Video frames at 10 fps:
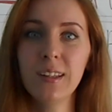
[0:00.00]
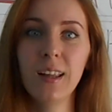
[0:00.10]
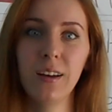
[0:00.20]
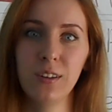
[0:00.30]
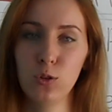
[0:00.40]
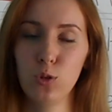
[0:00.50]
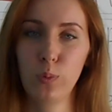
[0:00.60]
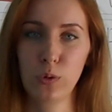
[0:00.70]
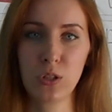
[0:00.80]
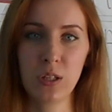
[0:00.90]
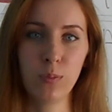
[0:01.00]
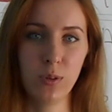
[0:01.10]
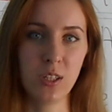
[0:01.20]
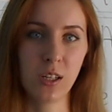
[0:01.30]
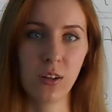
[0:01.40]
lions in
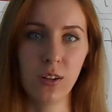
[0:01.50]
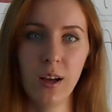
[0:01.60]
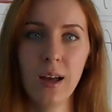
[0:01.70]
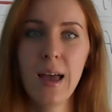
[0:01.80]
particular.